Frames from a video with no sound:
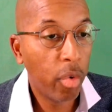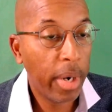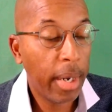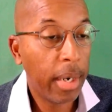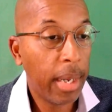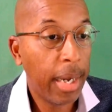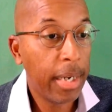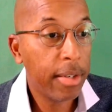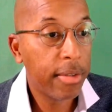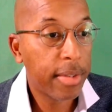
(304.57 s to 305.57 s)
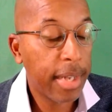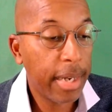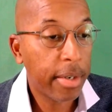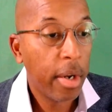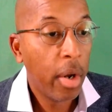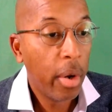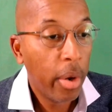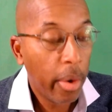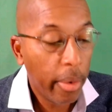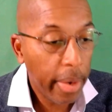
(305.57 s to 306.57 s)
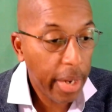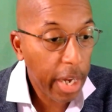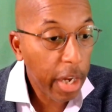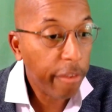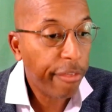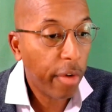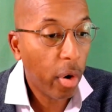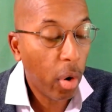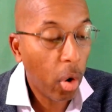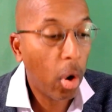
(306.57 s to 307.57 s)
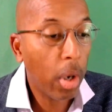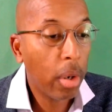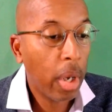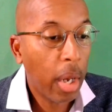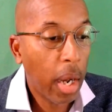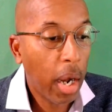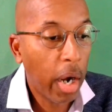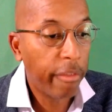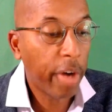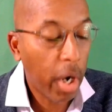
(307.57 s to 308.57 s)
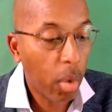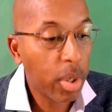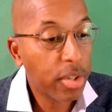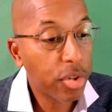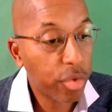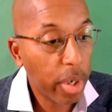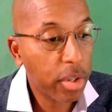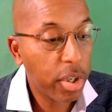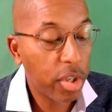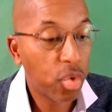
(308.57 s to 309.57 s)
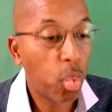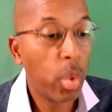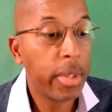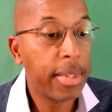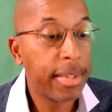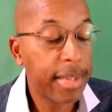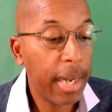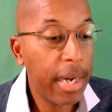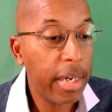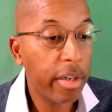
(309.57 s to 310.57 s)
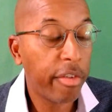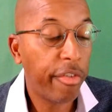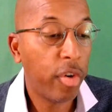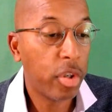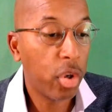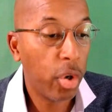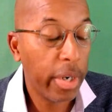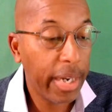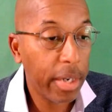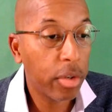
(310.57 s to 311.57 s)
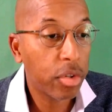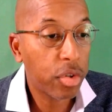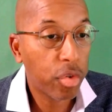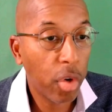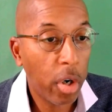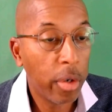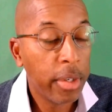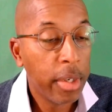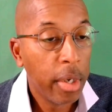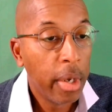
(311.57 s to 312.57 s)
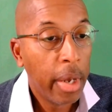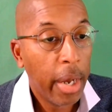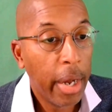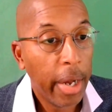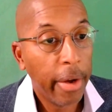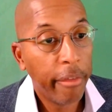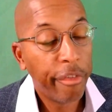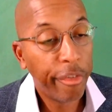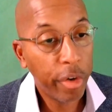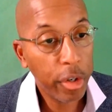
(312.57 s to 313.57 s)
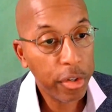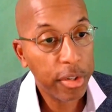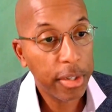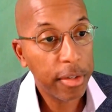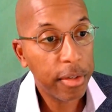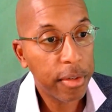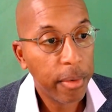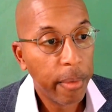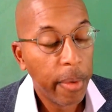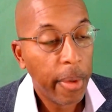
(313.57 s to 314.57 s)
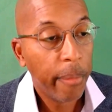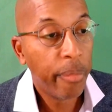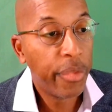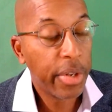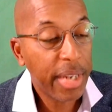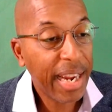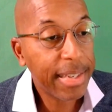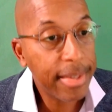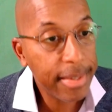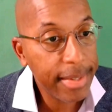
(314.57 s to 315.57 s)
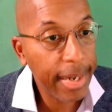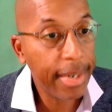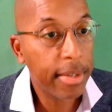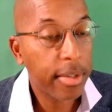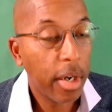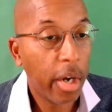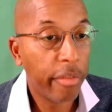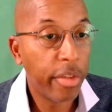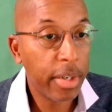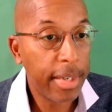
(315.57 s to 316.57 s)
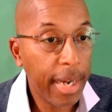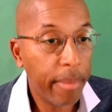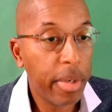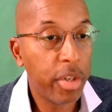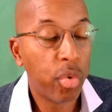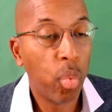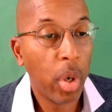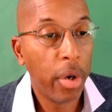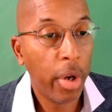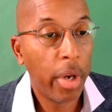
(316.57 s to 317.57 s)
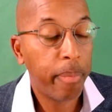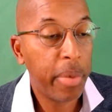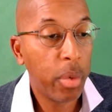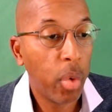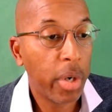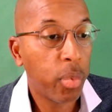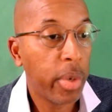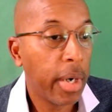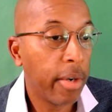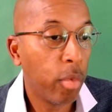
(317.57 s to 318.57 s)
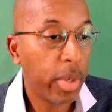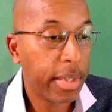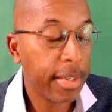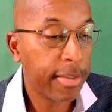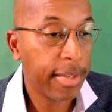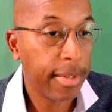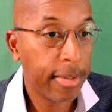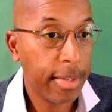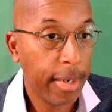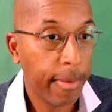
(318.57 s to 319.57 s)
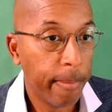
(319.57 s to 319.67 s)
realize that if all of our structures were designed for tornado-strong forces, the extent of the damage will not be what we are witnessing today.